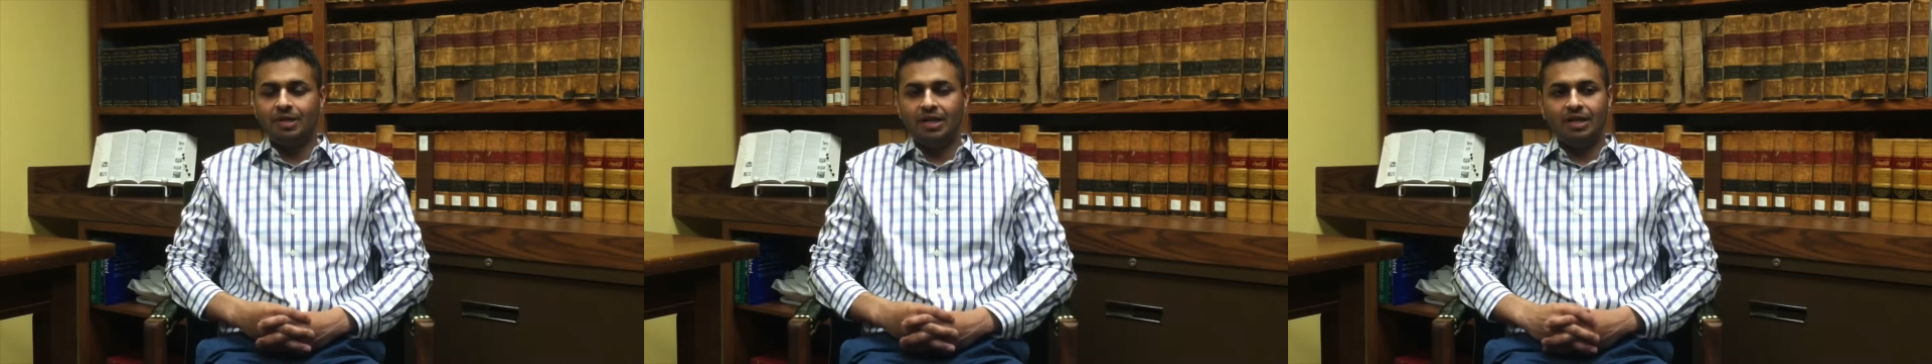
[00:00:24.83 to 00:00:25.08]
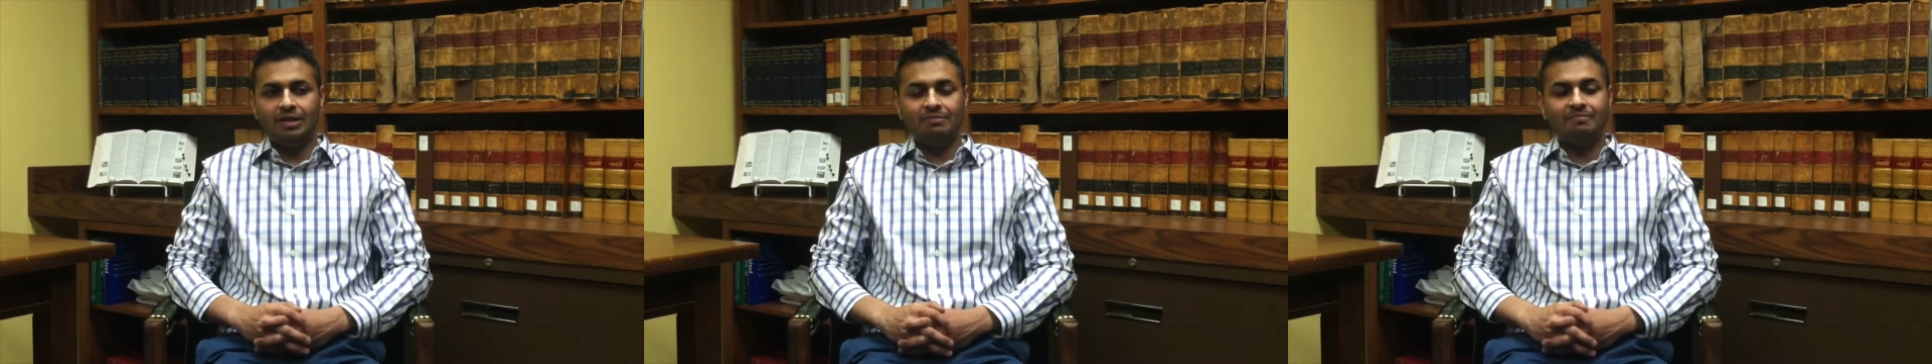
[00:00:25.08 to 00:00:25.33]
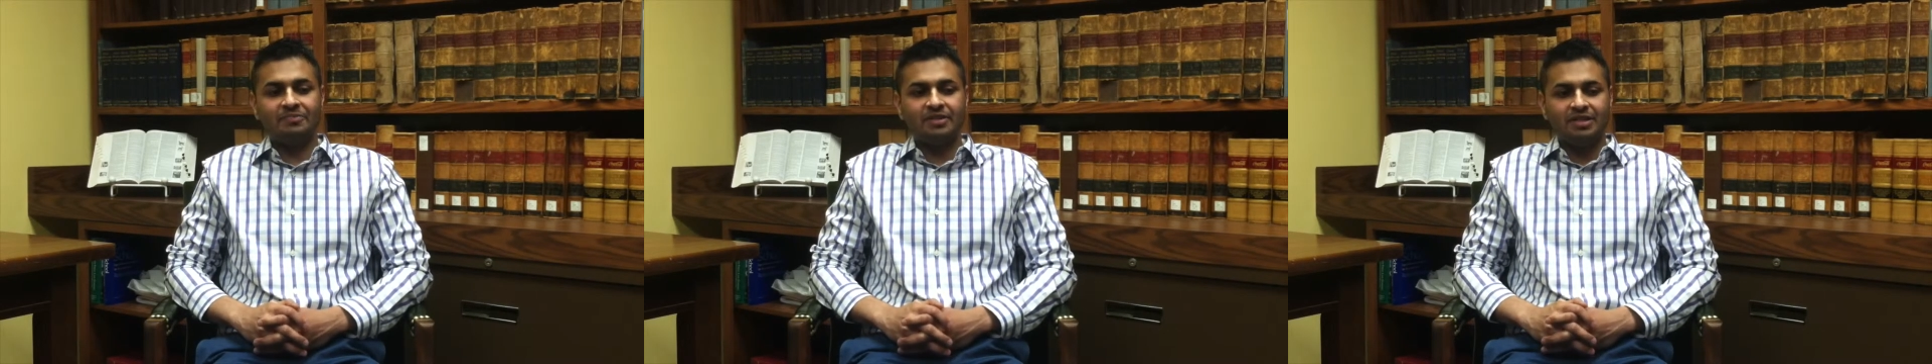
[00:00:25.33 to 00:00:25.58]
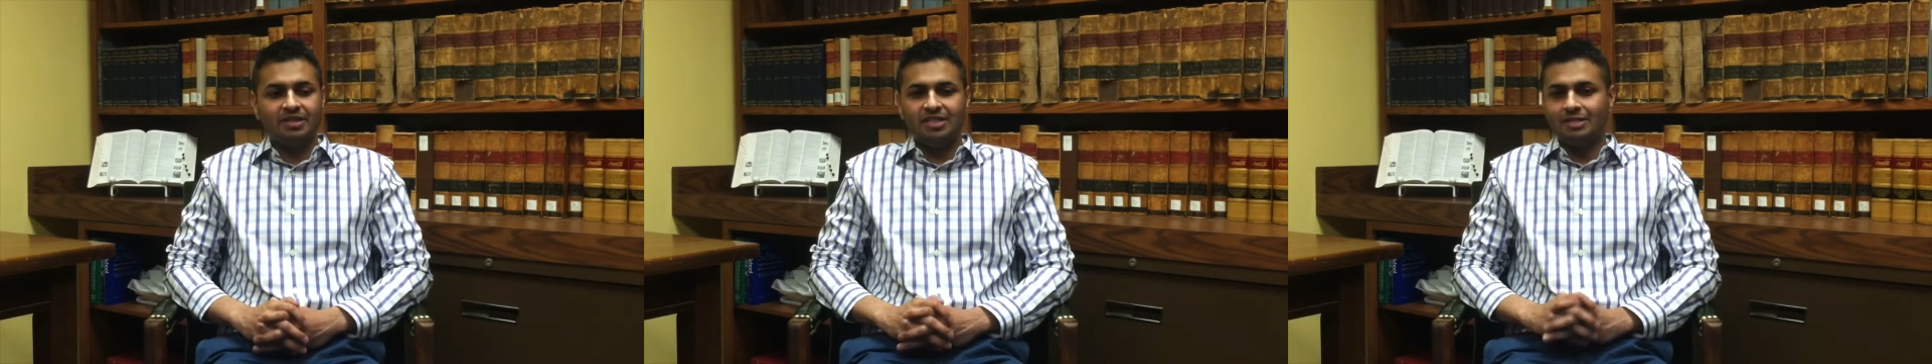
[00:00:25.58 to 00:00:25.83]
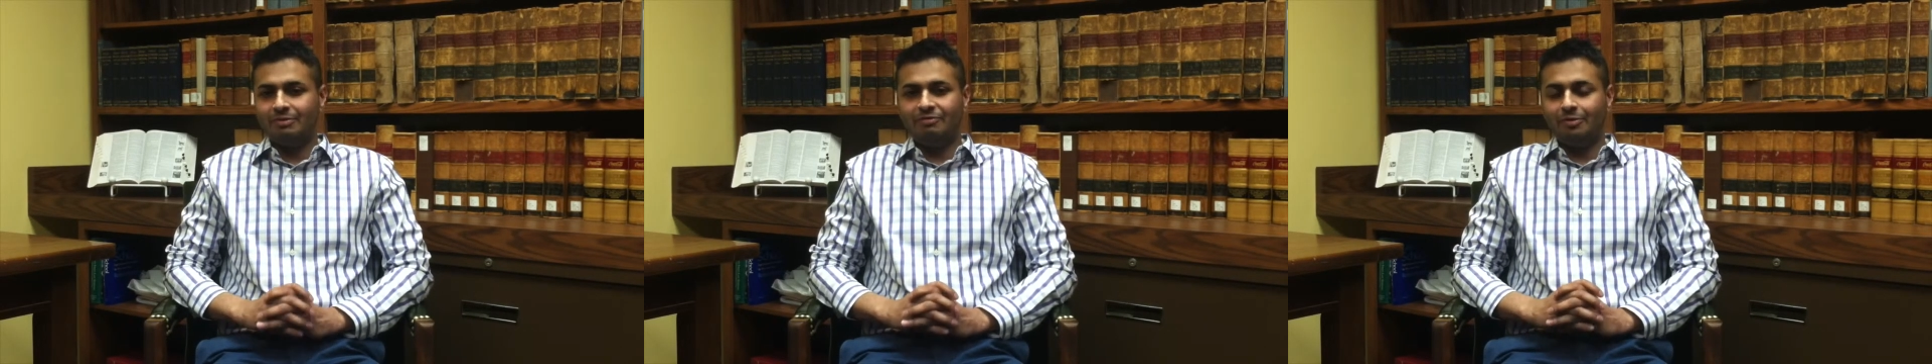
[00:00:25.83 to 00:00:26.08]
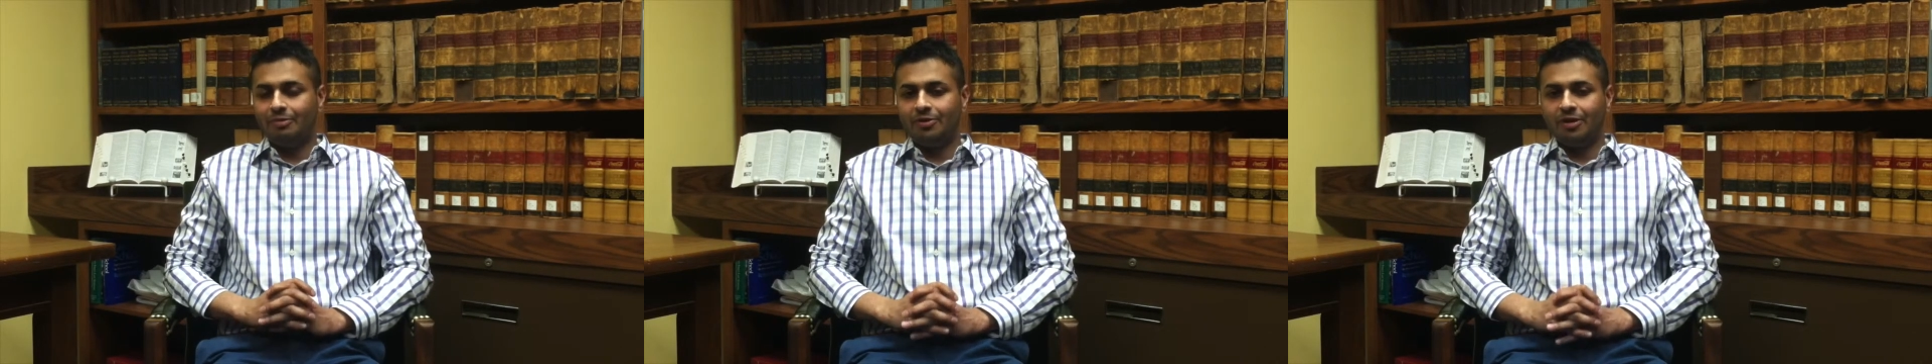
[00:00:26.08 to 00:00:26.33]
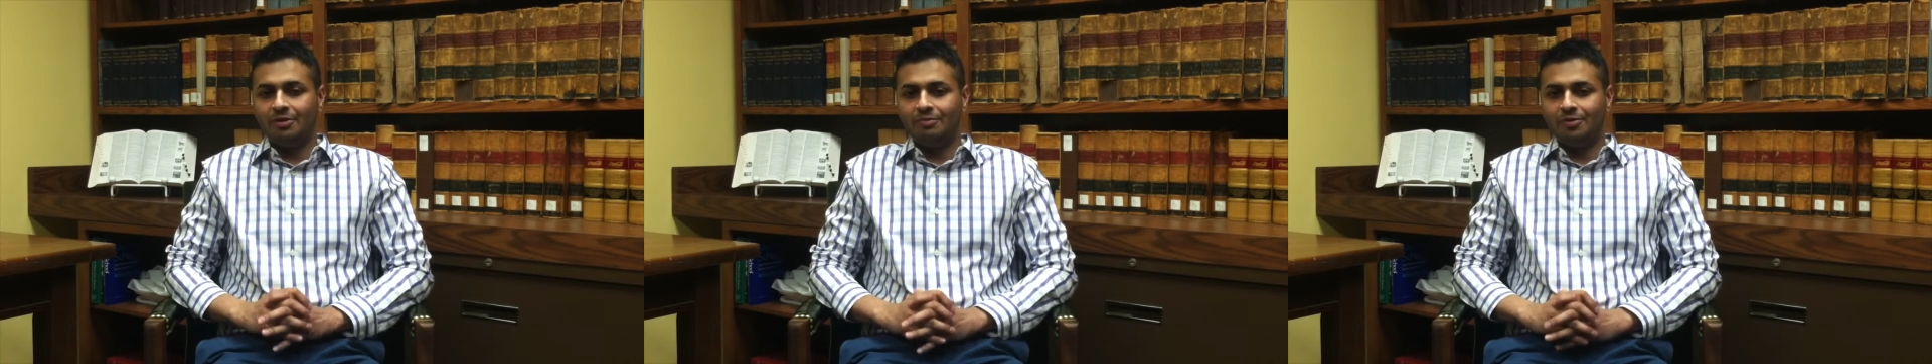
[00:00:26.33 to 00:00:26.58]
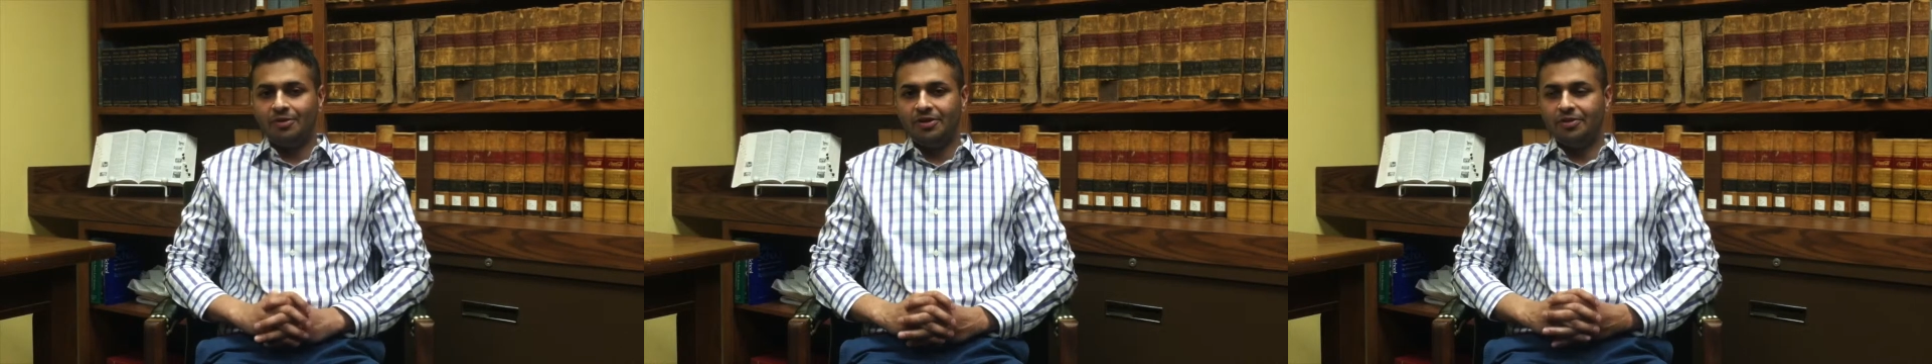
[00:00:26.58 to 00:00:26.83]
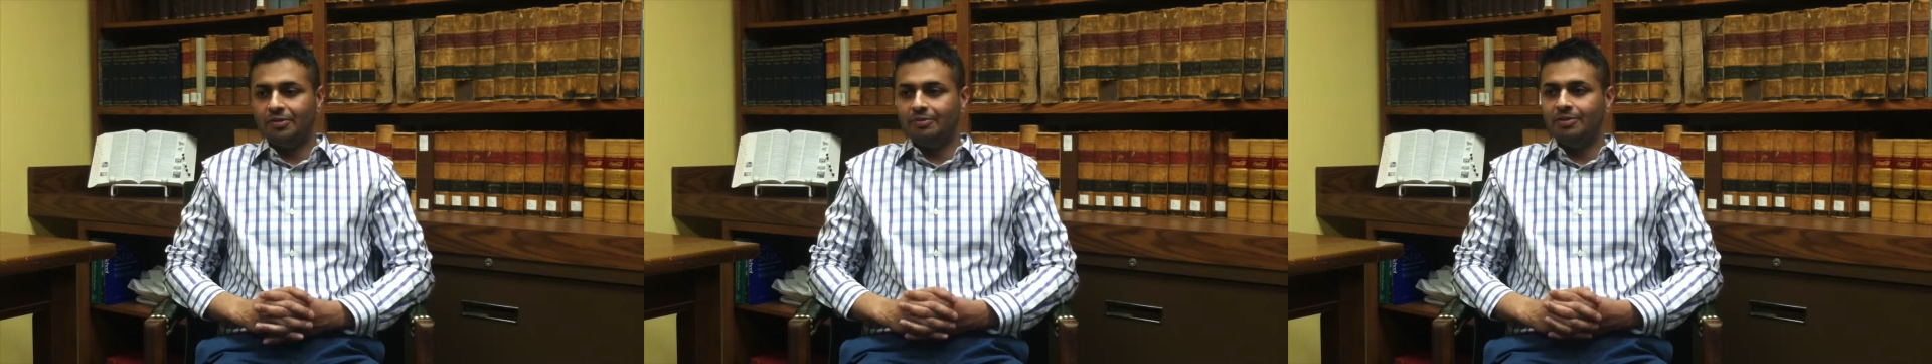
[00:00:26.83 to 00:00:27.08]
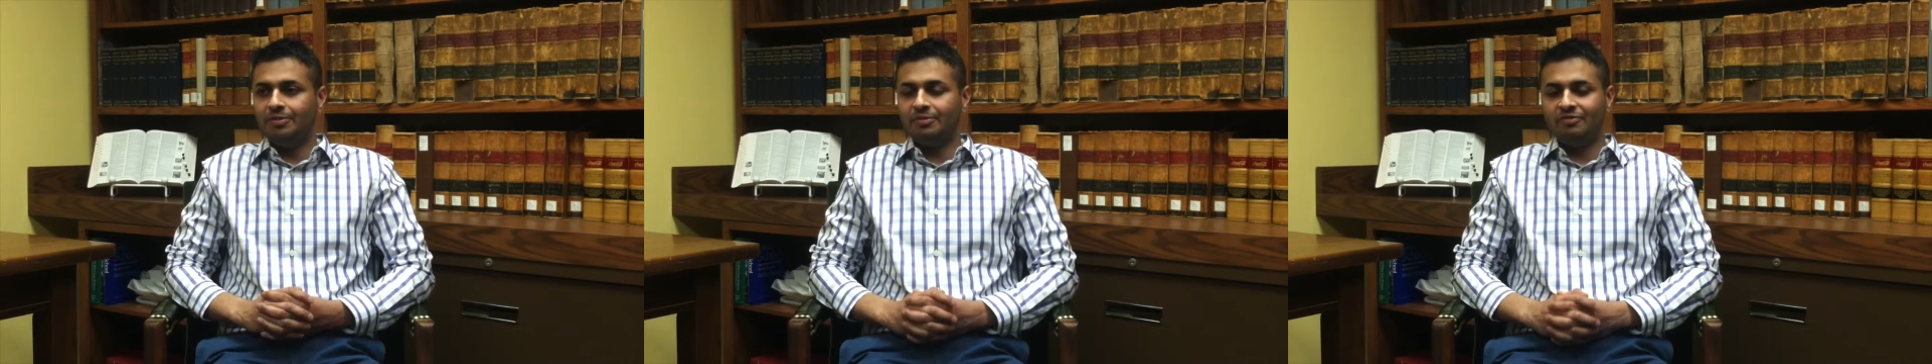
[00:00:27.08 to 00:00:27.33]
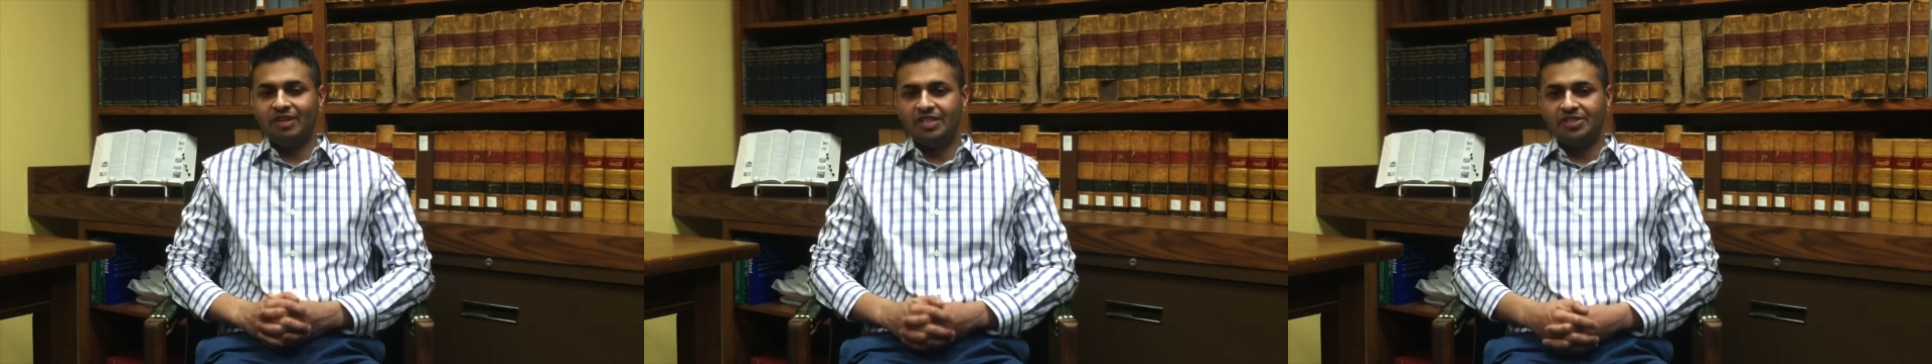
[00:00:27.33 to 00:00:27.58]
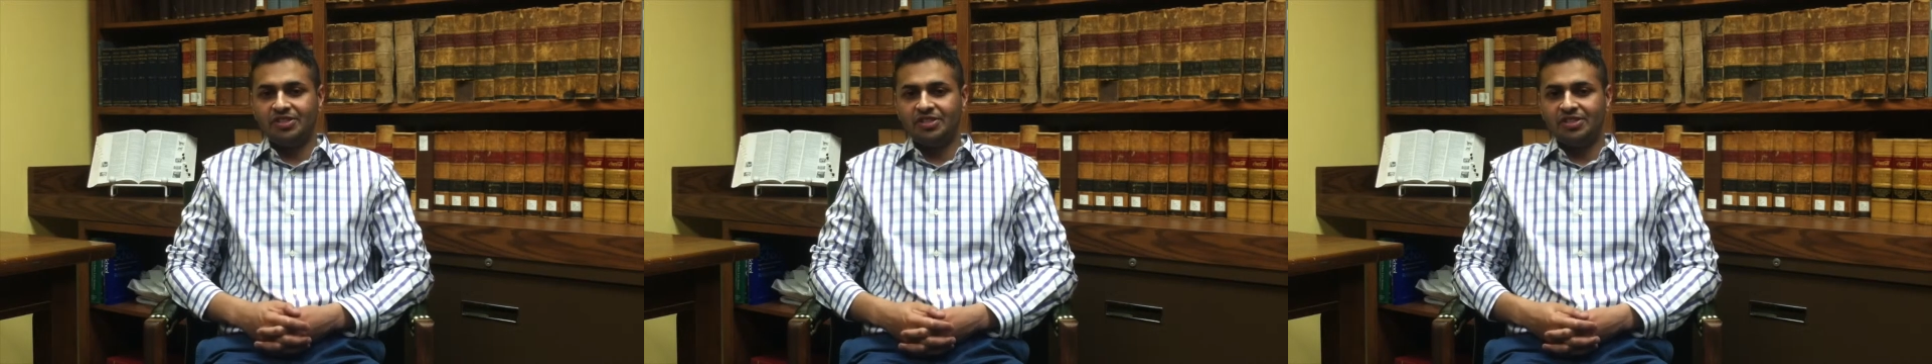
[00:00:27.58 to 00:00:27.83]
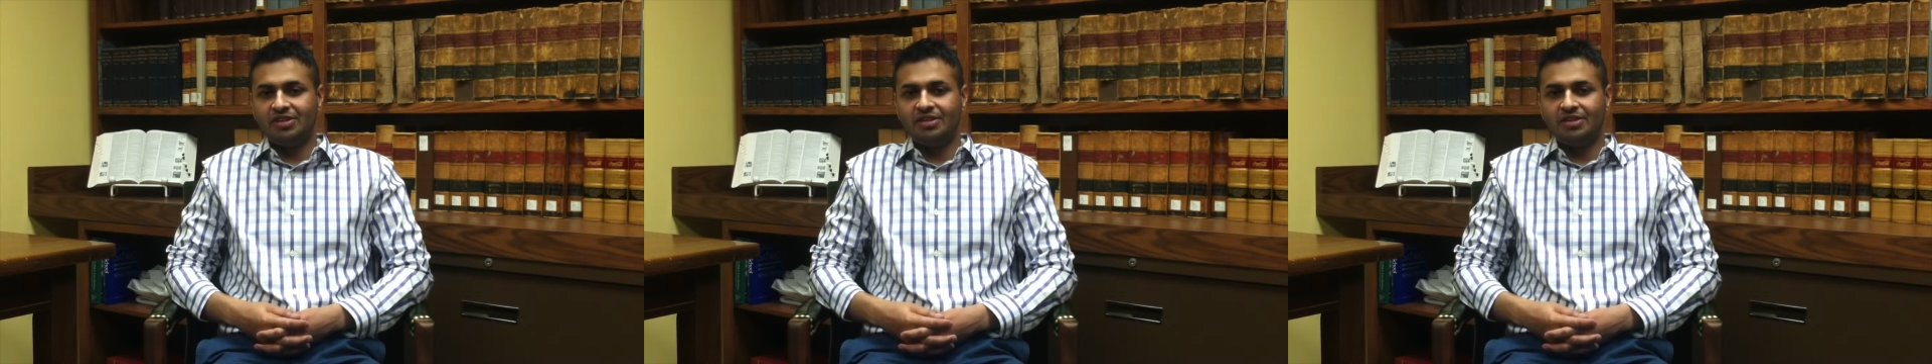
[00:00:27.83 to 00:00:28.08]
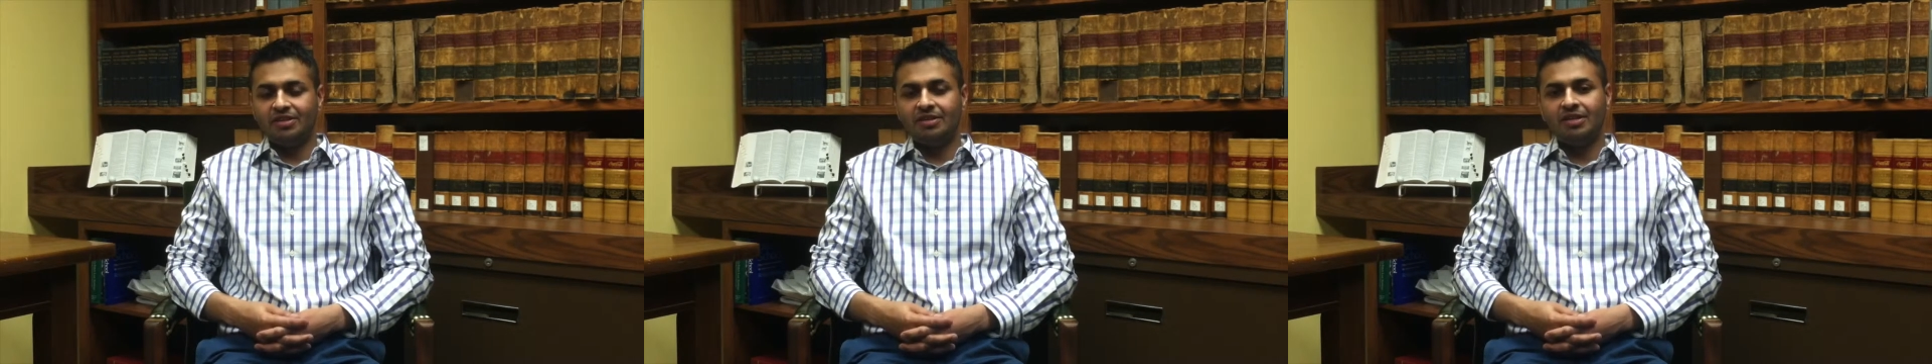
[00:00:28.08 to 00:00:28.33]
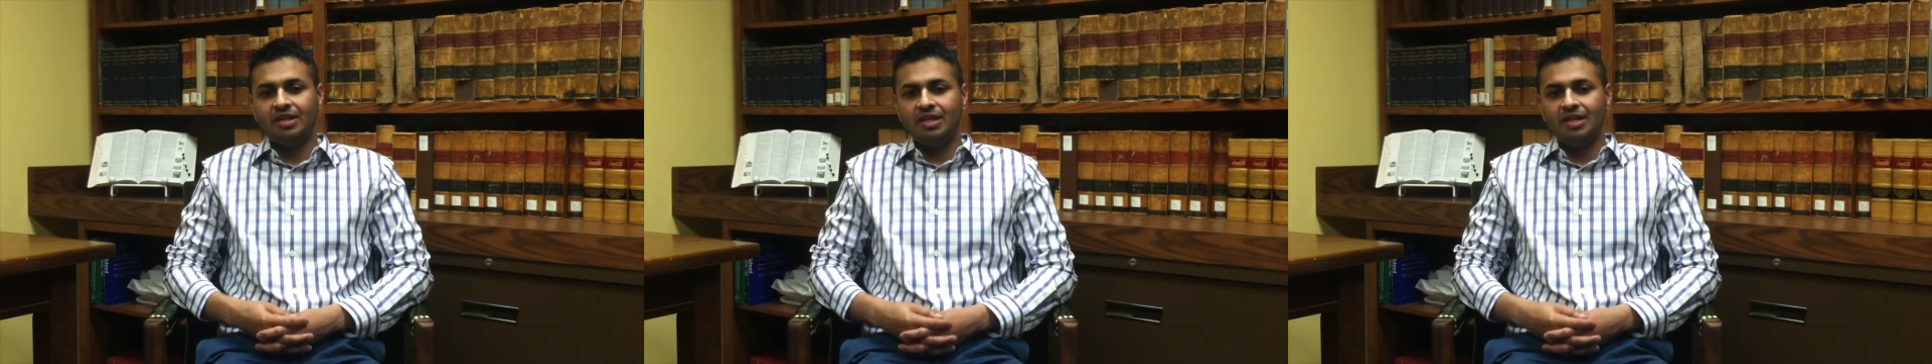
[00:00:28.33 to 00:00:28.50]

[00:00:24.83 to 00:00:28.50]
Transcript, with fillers: Um, some of our, more notable professors are